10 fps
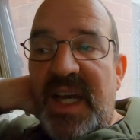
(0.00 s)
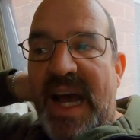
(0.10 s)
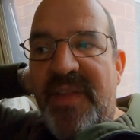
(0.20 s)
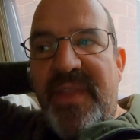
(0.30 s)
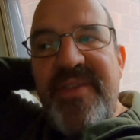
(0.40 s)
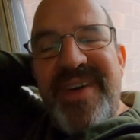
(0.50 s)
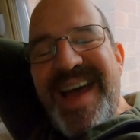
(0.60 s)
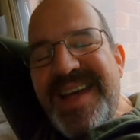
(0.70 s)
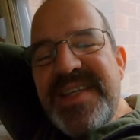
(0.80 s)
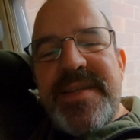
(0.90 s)
And they've
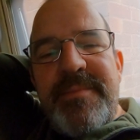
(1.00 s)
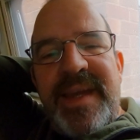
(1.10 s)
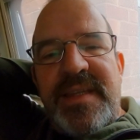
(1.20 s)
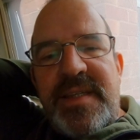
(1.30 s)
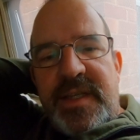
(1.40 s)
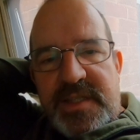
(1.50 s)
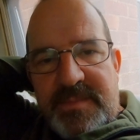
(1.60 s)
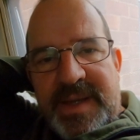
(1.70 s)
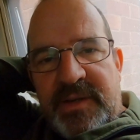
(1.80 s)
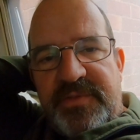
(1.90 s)
estimated it's
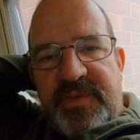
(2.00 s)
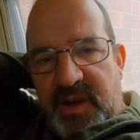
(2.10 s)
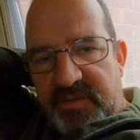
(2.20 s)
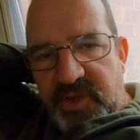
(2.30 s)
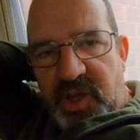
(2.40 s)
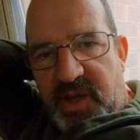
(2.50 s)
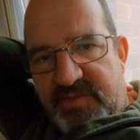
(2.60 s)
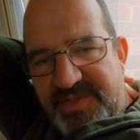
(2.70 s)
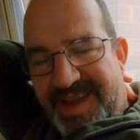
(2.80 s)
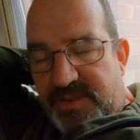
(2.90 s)
about
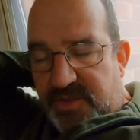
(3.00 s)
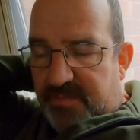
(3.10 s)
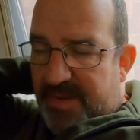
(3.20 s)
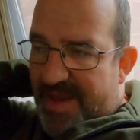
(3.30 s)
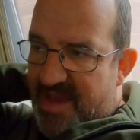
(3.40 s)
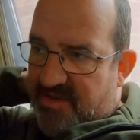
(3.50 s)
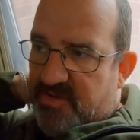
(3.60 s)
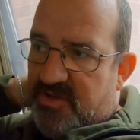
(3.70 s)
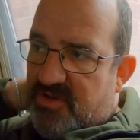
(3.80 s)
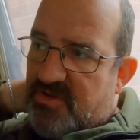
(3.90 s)

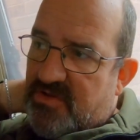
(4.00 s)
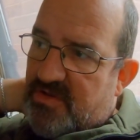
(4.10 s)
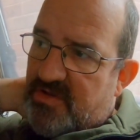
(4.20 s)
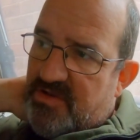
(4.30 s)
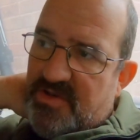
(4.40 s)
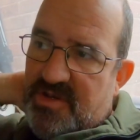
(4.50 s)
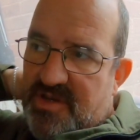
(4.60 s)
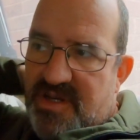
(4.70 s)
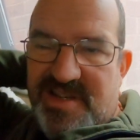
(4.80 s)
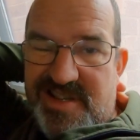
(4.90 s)
£5,500.
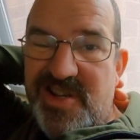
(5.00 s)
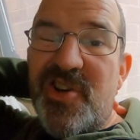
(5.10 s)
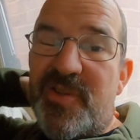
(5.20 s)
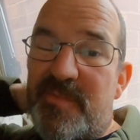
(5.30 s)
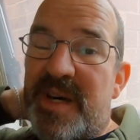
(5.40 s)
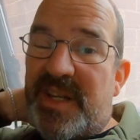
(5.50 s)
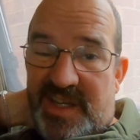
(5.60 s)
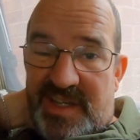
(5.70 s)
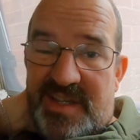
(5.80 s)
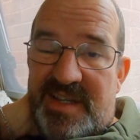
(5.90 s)
It's a lot of money.